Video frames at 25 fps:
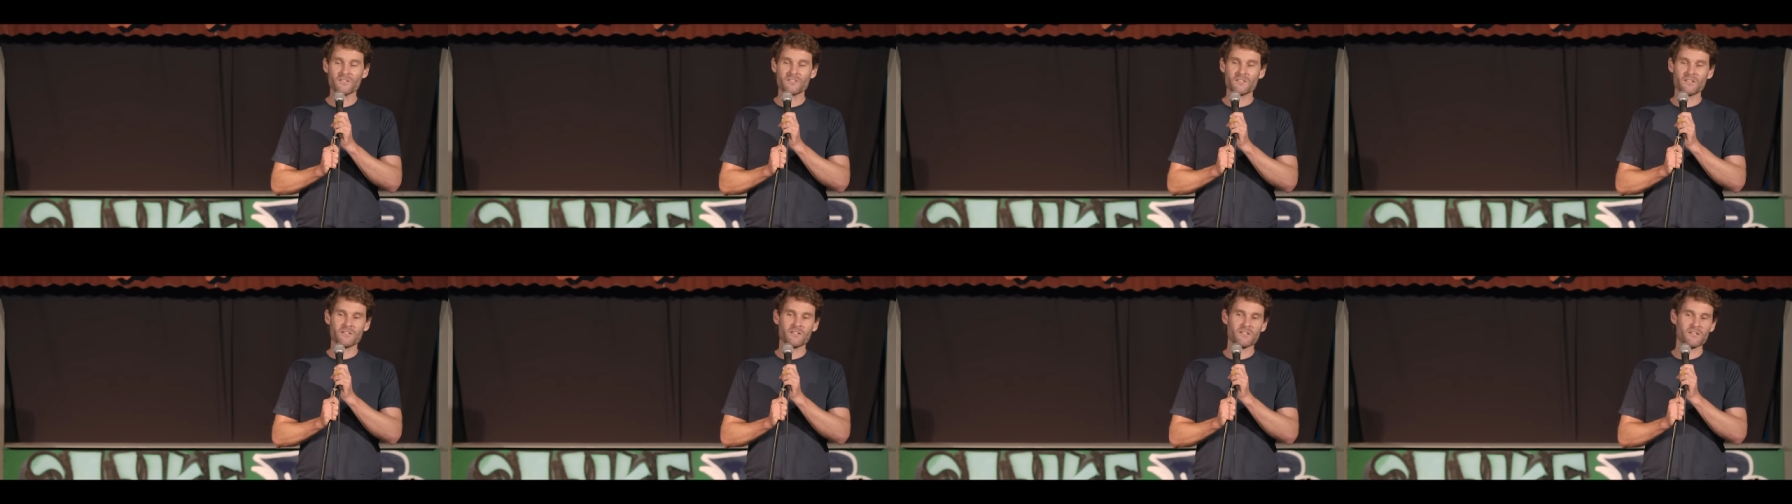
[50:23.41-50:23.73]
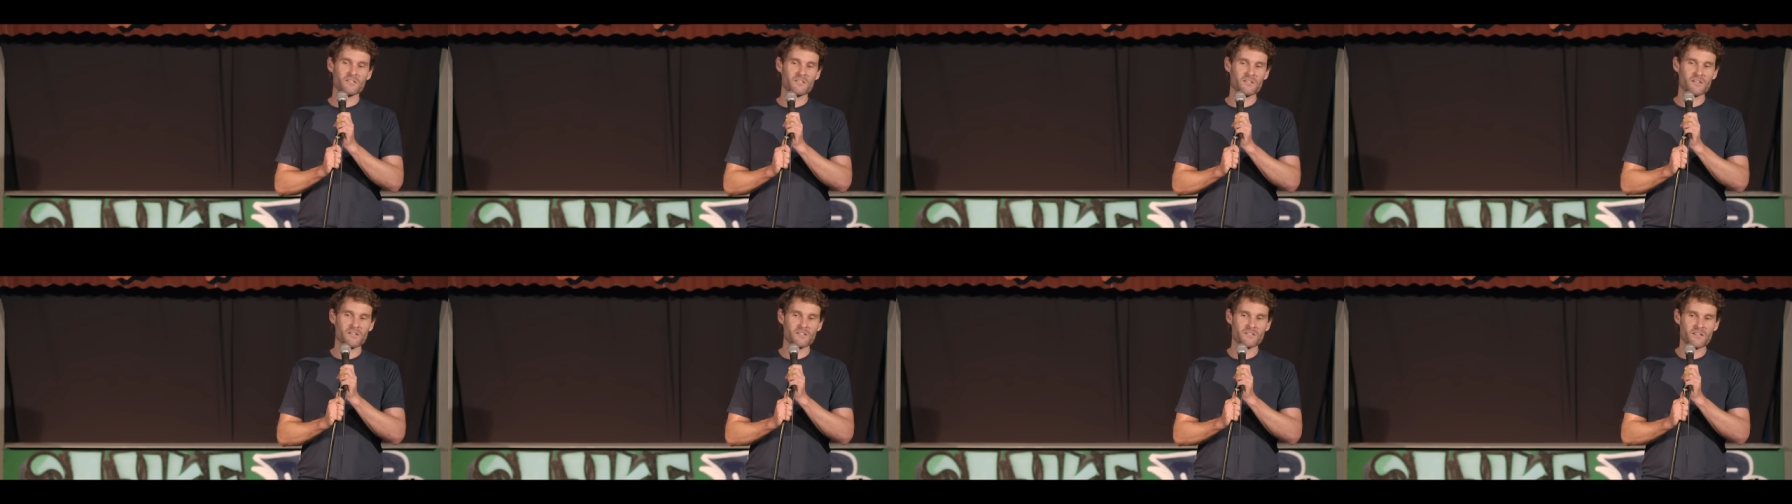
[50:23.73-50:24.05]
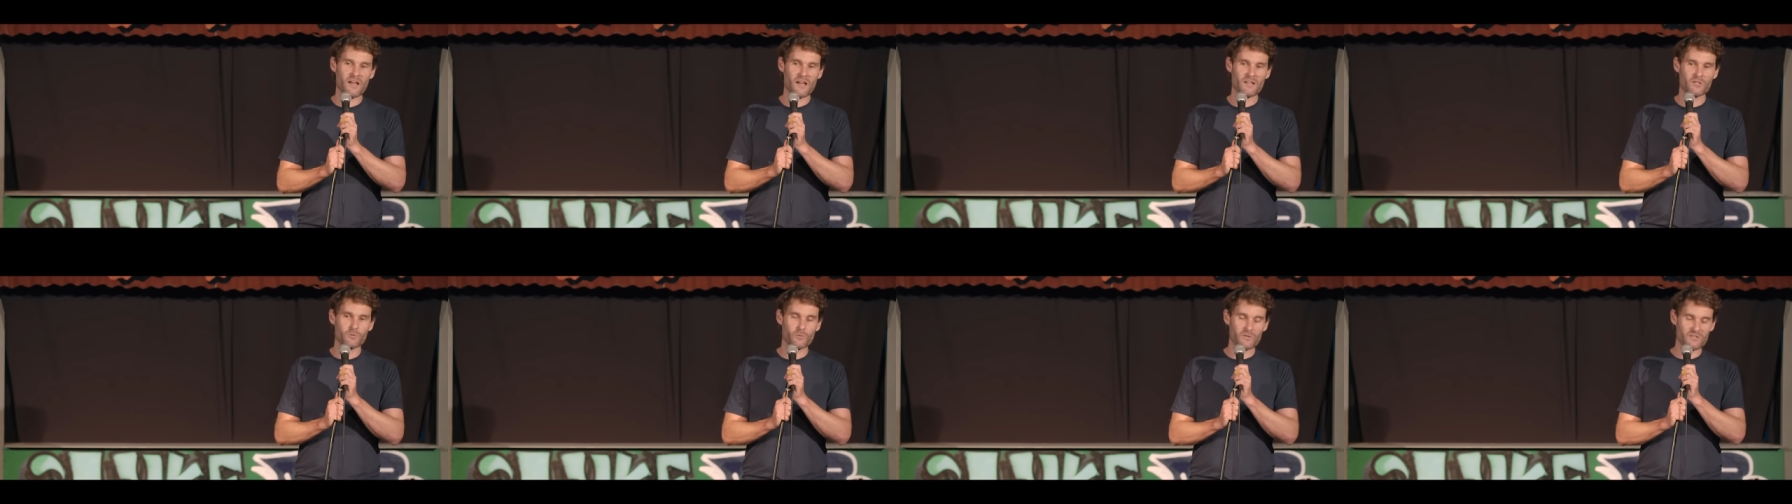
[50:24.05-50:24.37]
dealings these
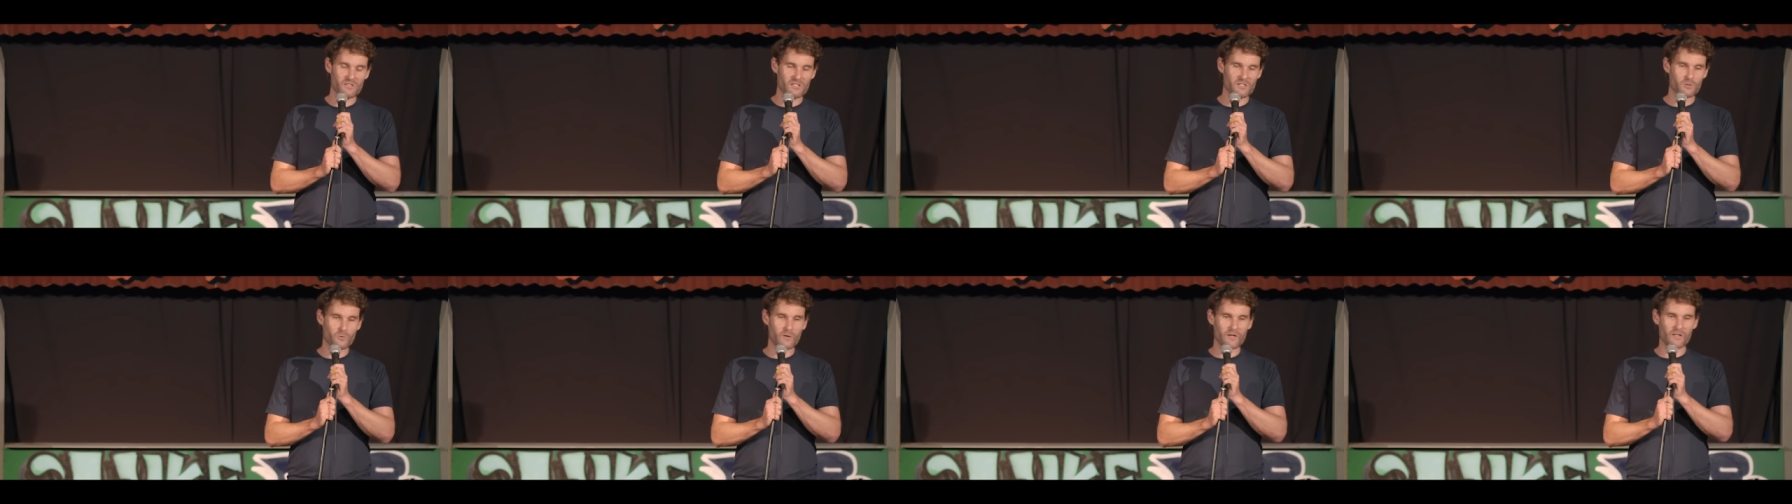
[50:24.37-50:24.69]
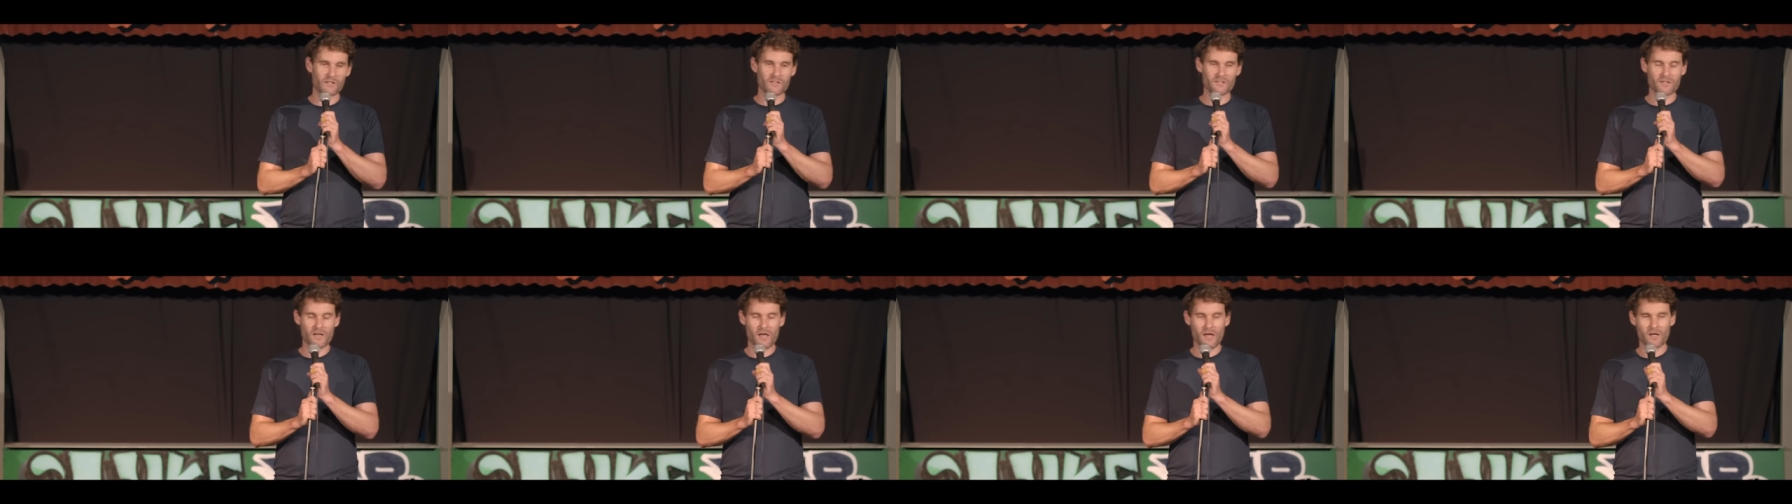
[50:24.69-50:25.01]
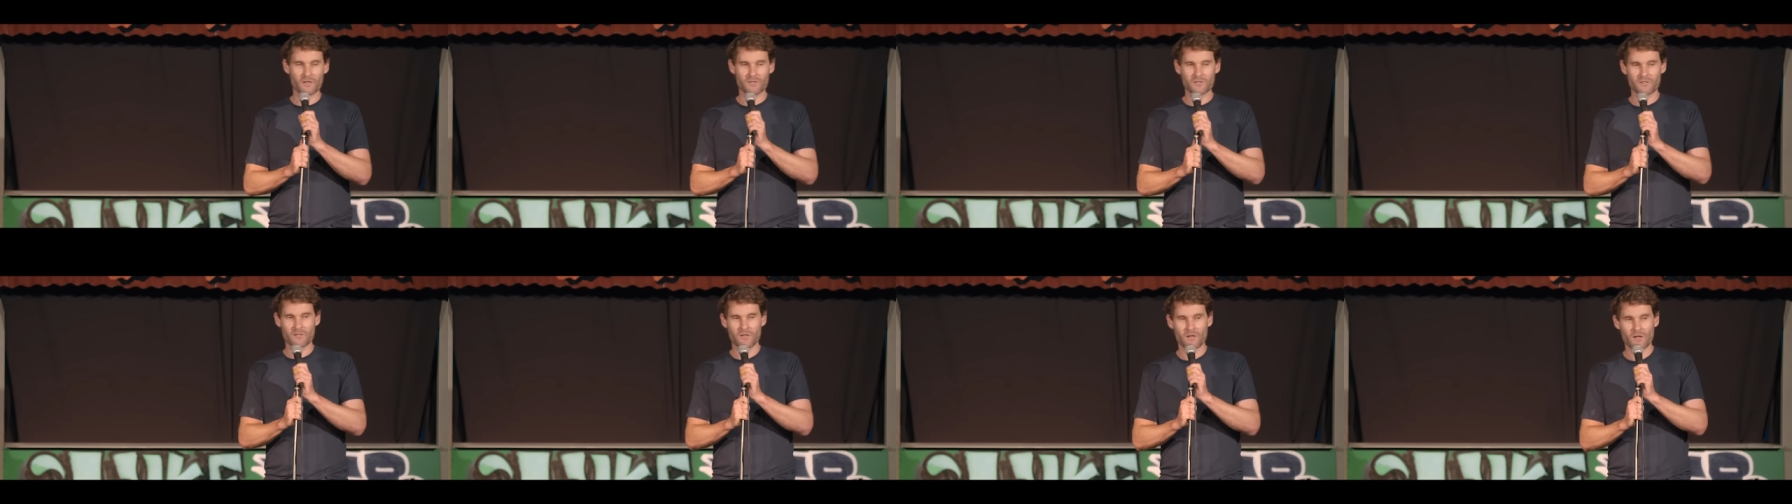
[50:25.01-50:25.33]
days with the squiggly
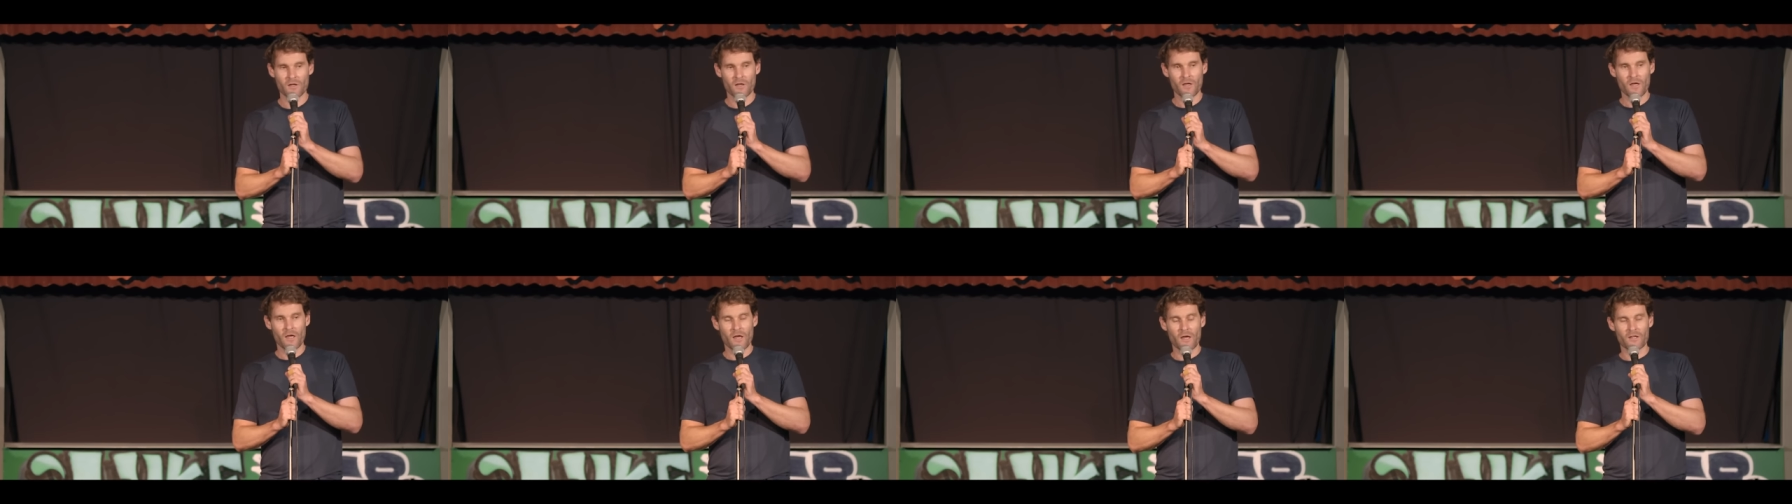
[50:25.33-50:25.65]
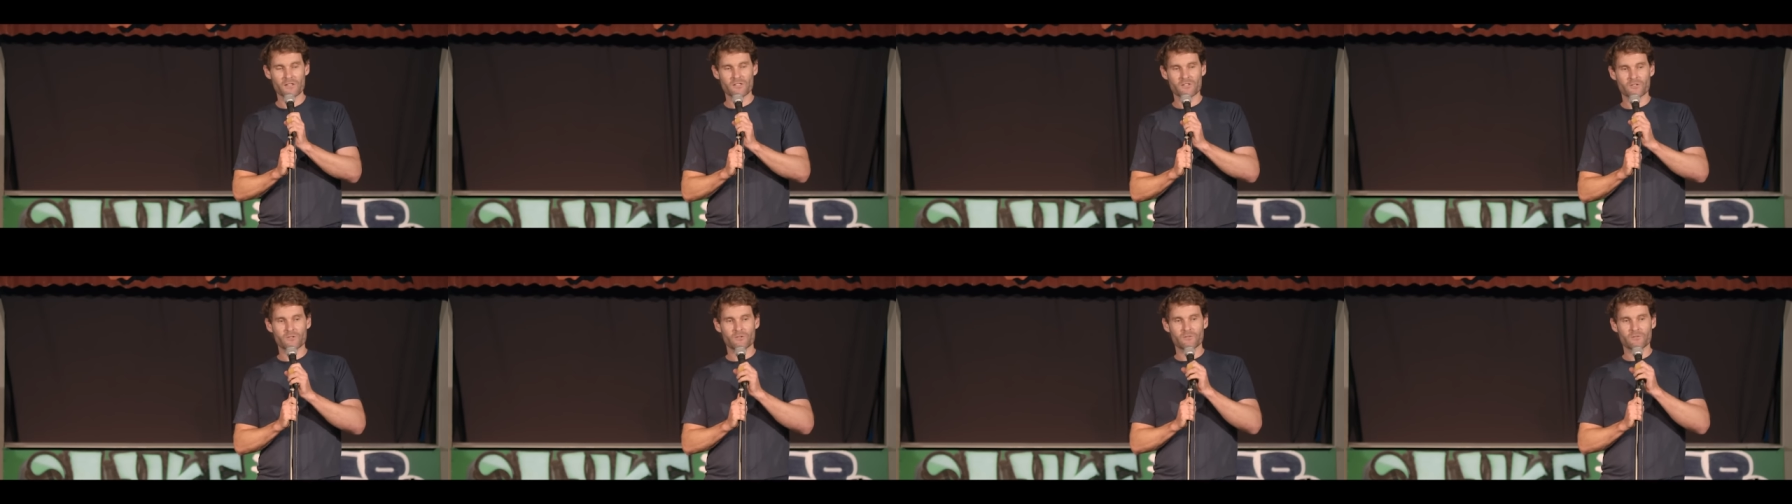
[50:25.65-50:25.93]
tails has...